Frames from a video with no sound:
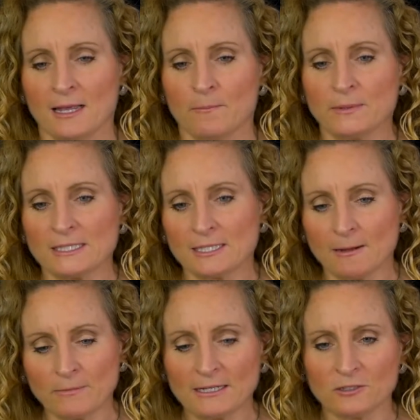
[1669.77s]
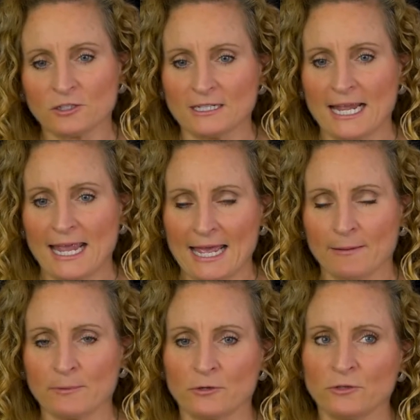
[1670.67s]
But something is going to
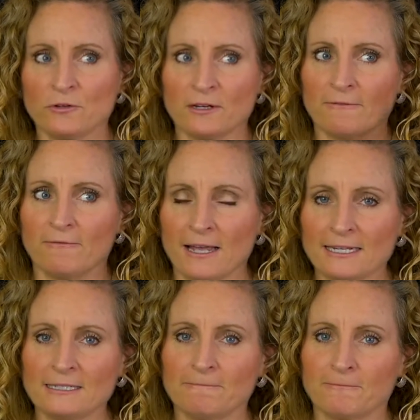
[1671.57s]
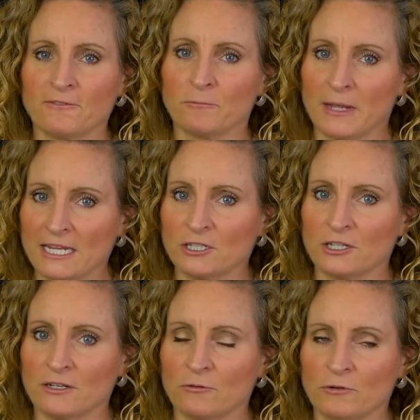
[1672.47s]
happen, or you're going to find
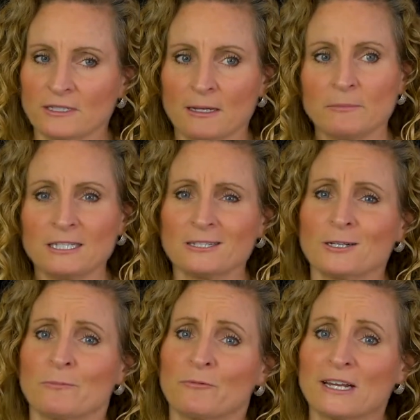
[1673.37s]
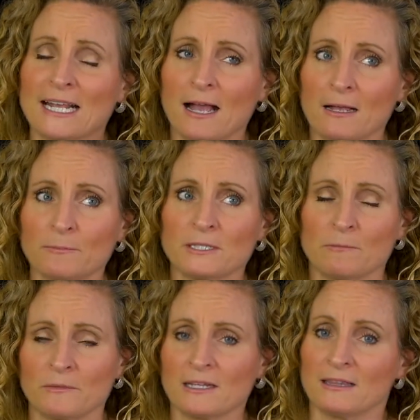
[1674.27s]
information, or somebody's going to bring up
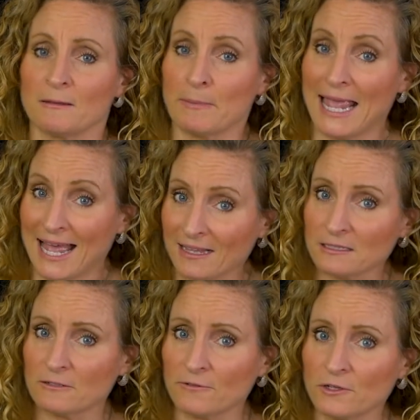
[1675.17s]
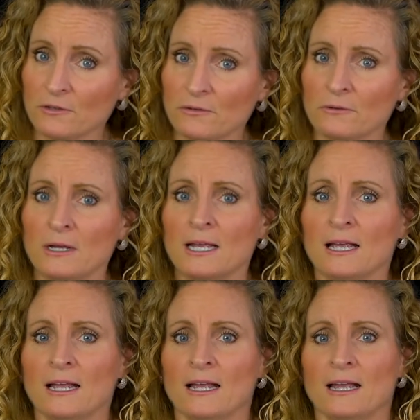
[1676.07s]
something in the past for you
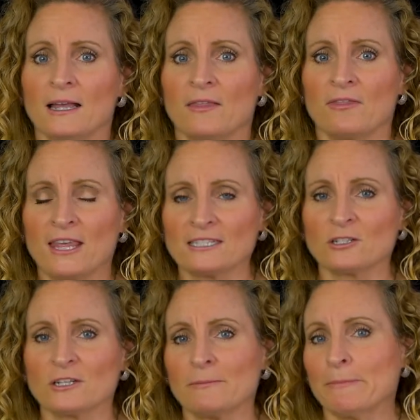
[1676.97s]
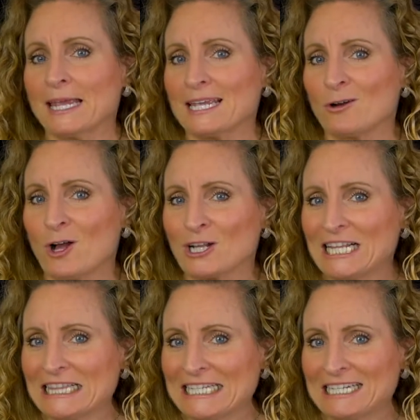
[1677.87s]
that's going to make it all
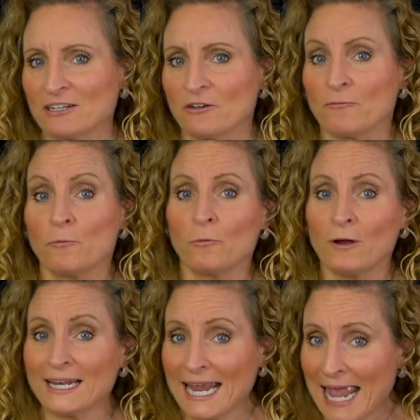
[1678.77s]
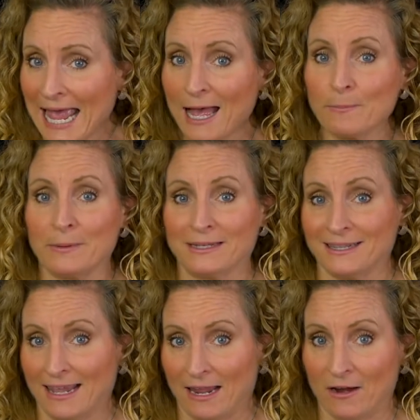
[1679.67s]
clear of what
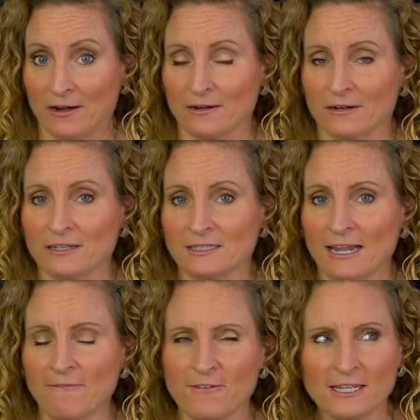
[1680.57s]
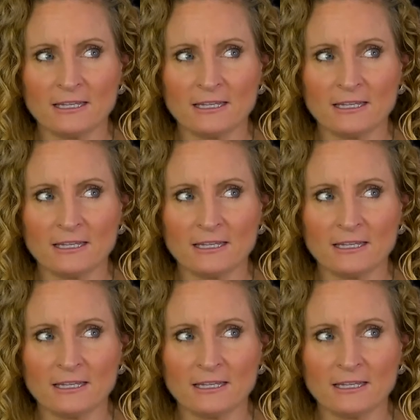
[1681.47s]
happened there. Because I feel